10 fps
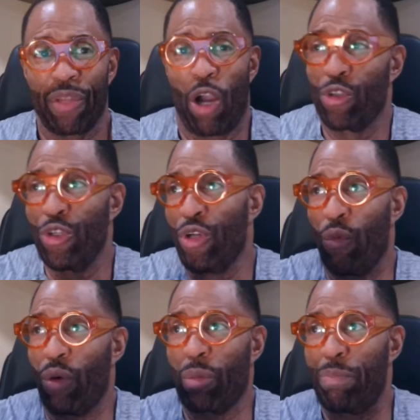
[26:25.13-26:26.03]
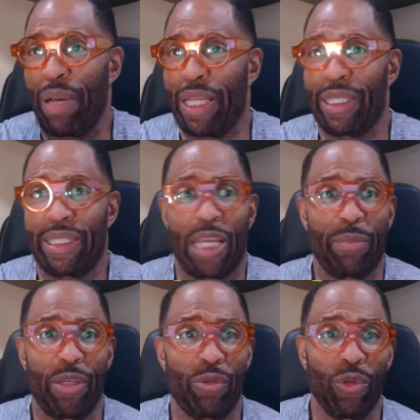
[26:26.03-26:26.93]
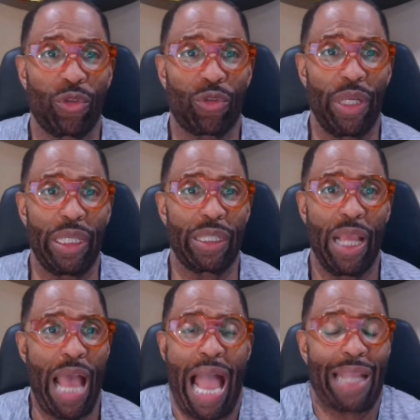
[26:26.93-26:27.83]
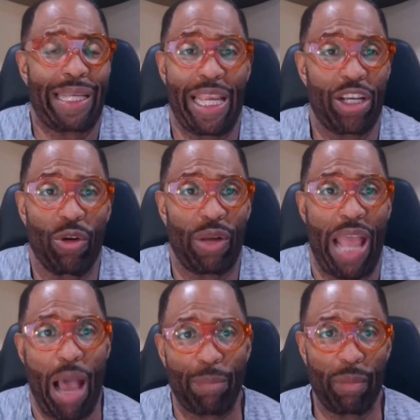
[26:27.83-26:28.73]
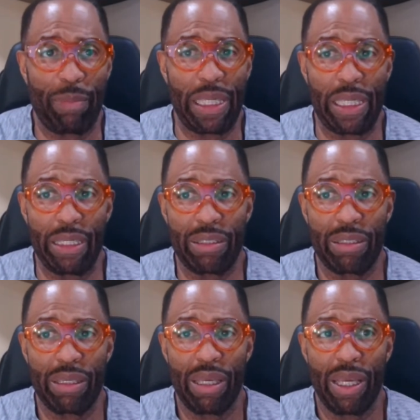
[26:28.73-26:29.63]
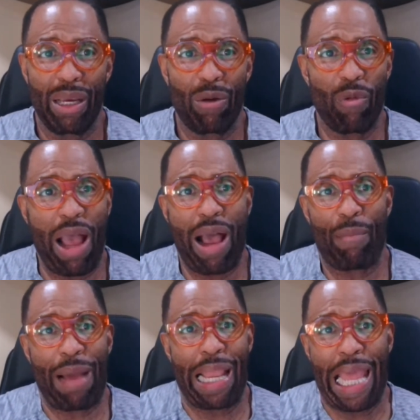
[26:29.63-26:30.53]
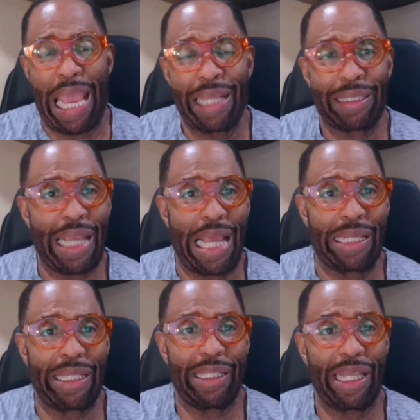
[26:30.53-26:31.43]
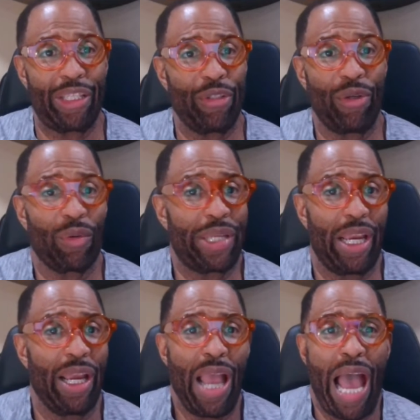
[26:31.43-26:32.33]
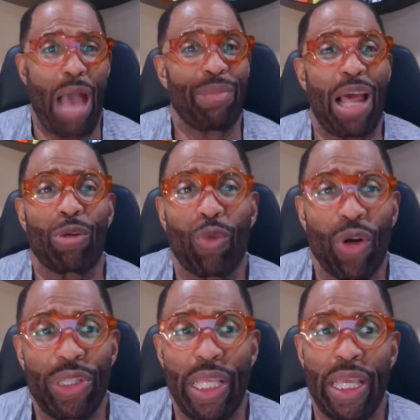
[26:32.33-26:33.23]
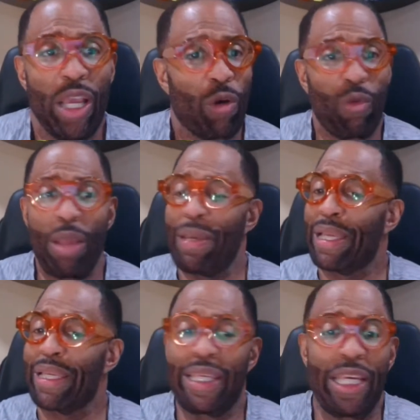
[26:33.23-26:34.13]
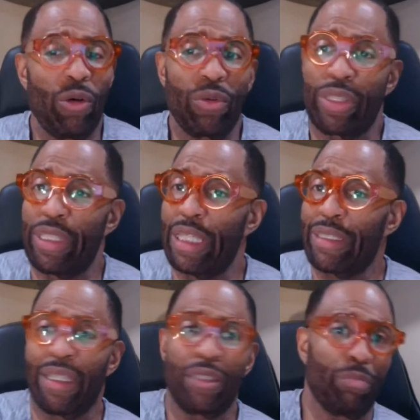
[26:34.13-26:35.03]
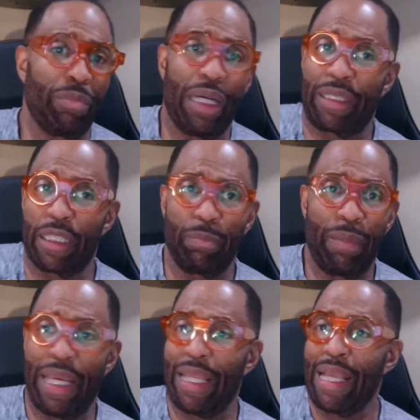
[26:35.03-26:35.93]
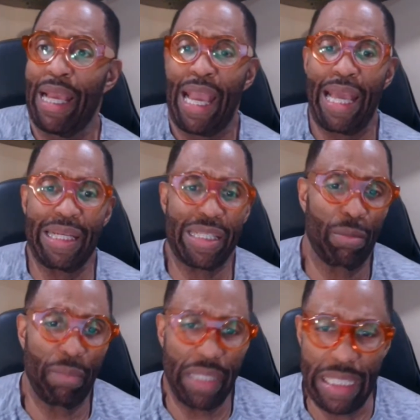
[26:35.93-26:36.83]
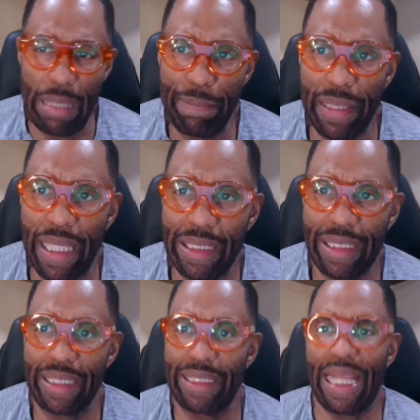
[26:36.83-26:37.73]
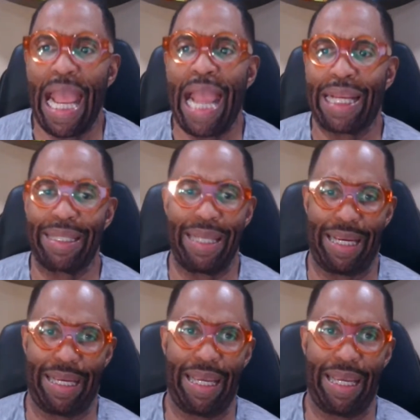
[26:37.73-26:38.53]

Oh, you don't want to pay to take me to Ruth Chris. I can't go to Applebee's. Wow, my last guy did that. You don't care. I'm not worth it. Women guilt just as much as men, and it's a manipulation tactic.